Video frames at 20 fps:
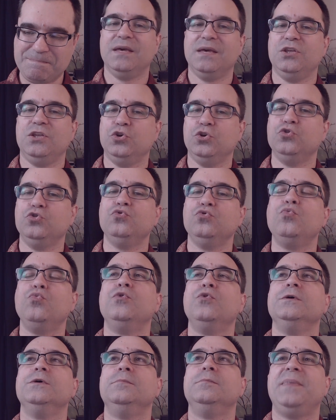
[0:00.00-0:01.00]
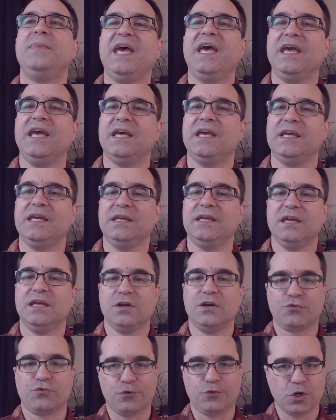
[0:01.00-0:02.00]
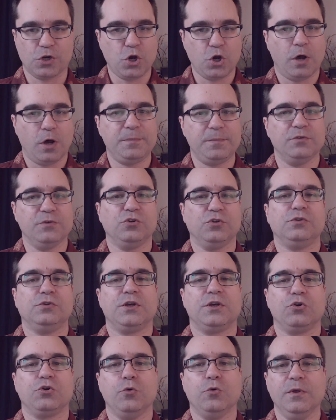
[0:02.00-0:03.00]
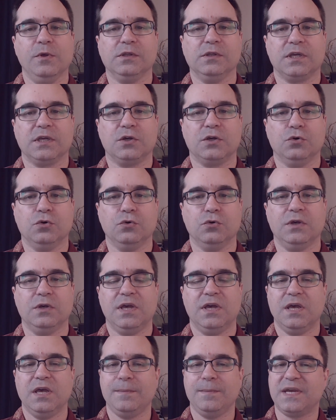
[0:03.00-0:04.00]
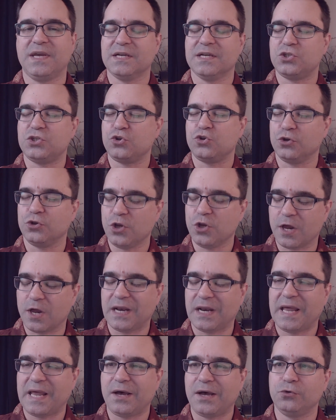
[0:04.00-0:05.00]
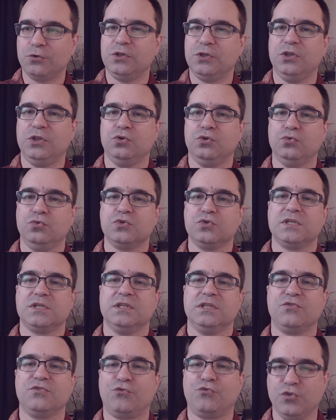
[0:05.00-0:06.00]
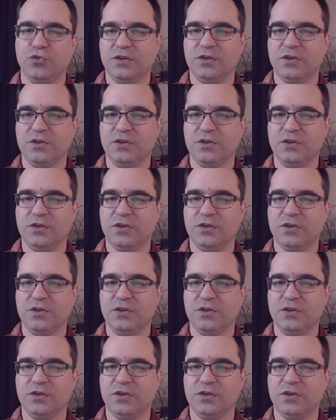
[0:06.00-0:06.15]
you would pay for a copy of the Ontario Building Code because you're not allowed to use the free